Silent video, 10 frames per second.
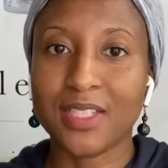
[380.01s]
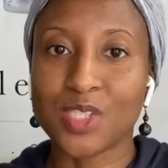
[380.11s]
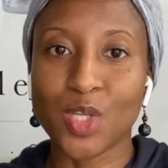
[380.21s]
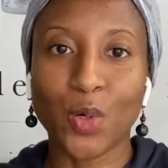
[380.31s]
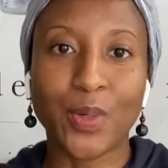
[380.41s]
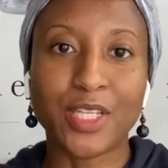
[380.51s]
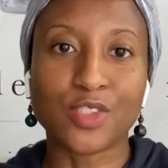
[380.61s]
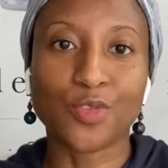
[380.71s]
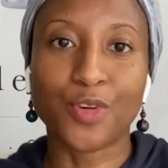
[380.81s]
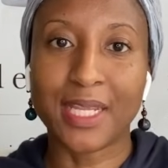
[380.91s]
So
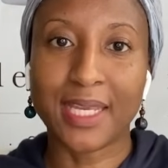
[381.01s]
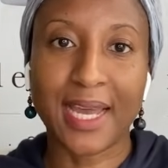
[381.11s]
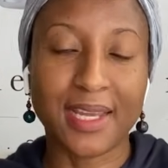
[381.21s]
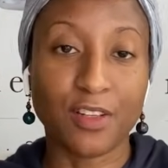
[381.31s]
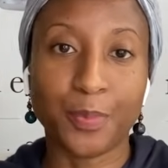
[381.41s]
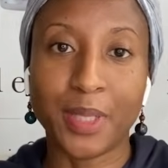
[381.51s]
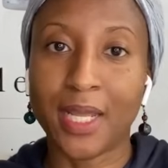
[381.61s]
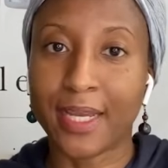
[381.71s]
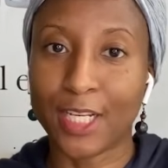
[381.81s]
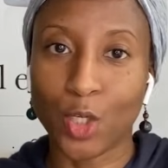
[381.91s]
it's really kind of
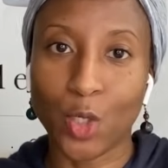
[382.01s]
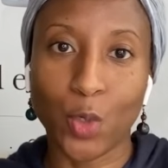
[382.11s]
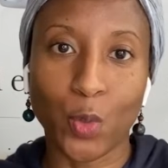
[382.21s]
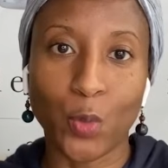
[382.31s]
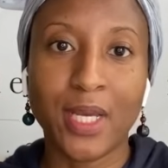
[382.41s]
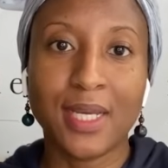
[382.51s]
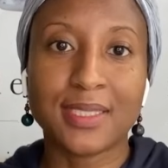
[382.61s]
plug and go,